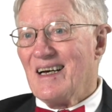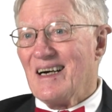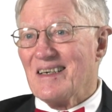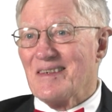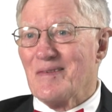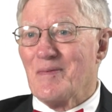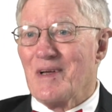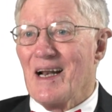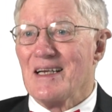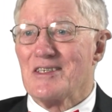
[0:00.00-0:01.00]

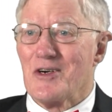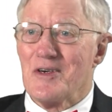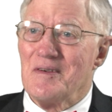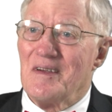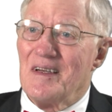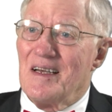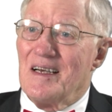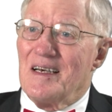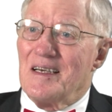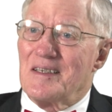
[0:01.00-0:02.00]
can I turn
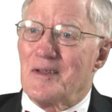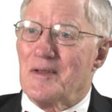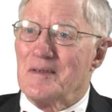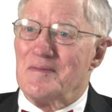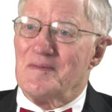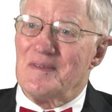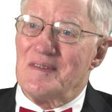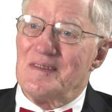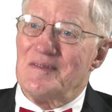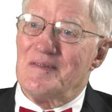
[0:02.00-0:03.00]
to the
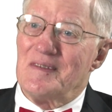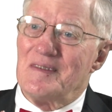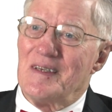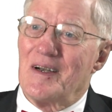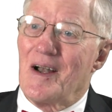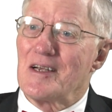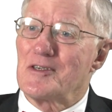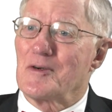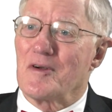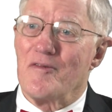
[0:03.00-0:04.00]

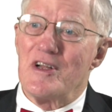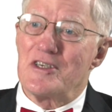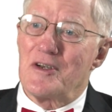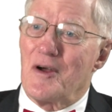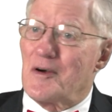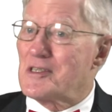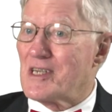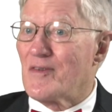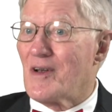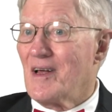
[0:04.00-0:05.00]
International Convention on
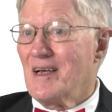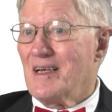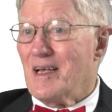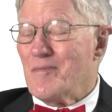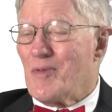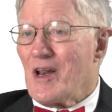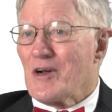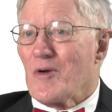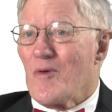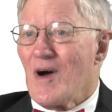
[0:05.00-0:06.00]
Civil and
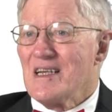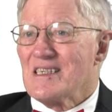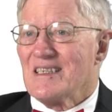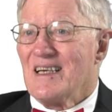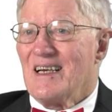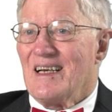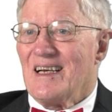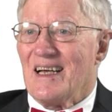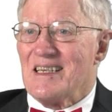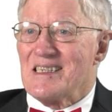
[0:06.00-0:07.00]
Political Rights
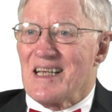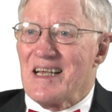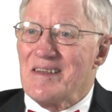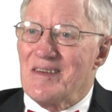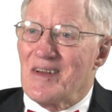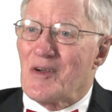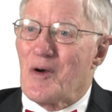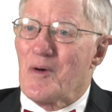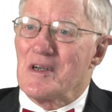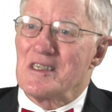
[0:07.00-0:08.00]
and say to the
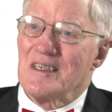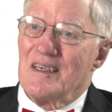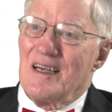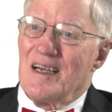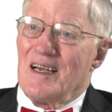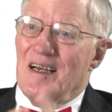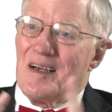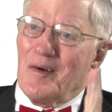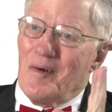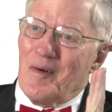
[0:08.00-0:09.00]
courts,
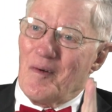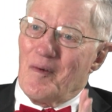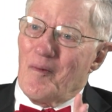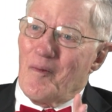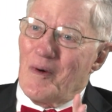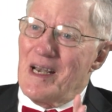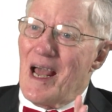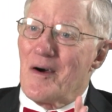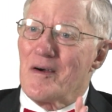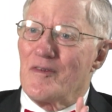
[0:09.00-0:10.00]
we
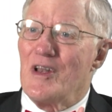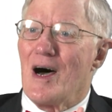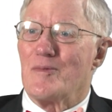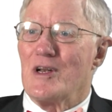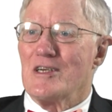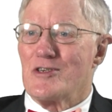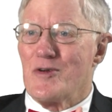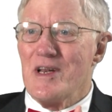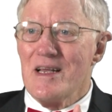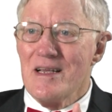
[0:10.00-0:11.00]
now have adopted a
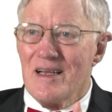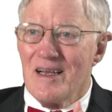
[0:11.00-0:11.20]
treaty.